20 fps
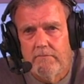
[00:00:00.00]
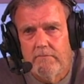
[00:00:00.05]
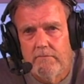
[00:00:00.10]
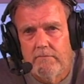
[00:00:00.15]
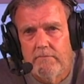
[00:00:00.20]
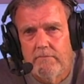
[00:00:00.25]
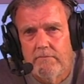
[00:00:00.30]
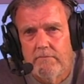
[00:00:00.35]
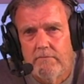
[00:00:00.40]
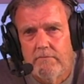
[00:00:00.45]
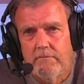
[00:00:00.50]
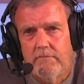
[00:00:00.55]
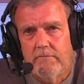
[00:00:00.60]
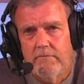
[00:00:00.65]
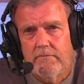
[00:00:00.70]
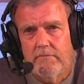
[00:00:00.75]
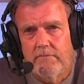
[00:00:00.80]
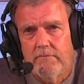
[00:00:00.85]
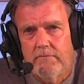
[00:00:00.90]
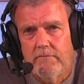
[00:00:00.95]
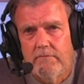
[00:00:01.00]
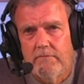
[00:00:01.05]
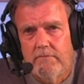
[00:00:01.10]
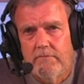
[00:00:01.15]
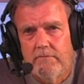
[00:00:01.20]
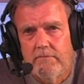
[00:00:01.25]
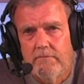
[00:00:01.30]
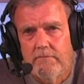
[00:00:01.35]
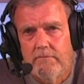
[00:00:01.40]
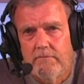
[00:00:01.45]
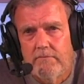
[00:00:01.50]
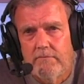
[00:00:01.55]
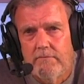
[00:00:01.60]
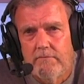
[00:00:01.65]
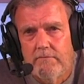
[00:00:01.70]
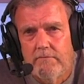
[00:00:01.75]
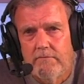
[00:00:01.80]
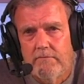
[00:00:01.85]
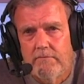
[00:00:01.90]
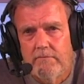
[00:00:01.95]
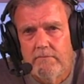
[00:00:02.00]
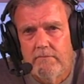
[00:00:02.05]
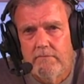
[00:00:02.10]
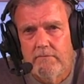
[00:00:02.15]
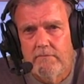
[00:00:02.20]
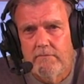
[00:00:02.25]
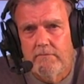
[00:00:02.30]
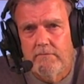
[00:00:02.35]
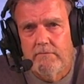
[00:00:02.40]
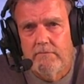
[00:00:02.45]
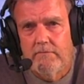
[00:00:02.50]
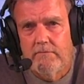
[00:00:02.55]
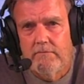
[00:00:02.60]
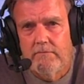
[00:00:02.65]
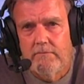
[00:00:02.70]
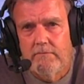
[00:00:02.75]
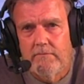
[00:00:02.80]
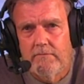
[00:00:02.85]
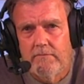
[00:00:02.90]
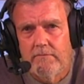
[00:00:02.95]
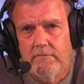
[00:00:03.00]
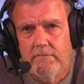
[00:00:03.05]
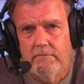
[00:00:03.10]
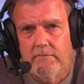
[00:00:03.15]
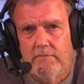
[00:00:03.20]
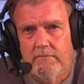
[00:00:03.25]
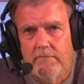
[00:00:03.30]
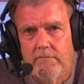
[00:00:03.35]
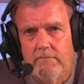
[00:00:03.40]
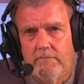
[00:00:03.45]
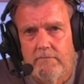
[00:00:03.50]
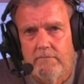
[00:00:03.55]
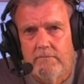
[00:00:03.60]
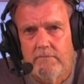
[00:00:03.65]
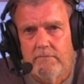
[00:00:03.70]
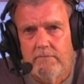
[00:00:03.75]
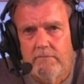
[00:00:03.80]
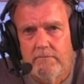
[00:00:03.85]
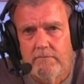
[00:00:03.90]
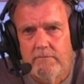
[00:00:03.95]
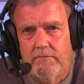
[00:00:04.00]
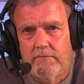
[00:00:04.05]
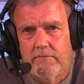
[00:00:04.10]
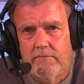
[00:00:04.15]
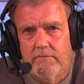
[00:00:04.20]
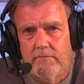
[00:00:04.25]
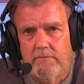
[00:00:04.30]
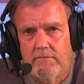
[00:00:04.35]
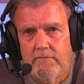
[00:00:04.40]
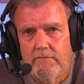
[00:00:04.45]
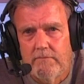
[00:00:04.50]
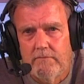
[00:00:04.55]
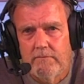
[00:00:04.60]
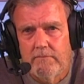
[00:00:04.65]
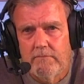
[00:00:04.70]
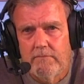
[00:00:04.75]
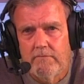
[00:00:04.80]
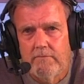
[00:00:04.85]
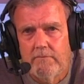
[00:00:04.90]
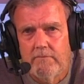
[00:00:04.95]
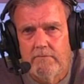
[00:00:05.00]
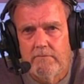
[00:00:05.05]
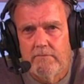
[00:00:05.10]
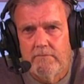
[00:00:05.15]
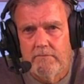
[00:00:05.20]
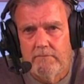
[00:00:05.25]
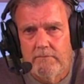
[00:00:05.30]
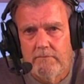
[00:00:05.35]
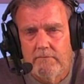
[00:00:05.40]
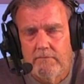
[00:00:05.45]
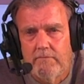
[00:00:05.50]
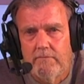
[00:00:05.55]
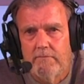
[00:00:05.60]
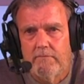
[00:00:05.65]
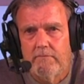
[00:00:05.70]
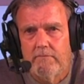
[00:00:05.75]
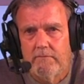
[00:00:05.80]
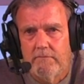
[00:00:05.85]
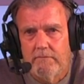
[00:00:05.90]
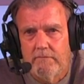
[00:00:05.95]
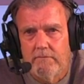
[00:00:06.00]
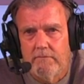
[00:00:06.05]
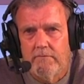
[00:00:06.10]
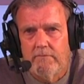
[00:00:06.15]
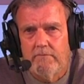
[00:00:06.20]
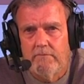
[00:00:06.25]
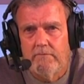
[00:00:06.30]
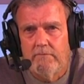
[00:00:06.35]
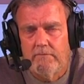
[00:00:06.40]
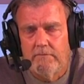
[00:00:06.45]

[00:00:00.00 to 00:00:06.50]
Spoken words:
No words are spoken by the person on screen.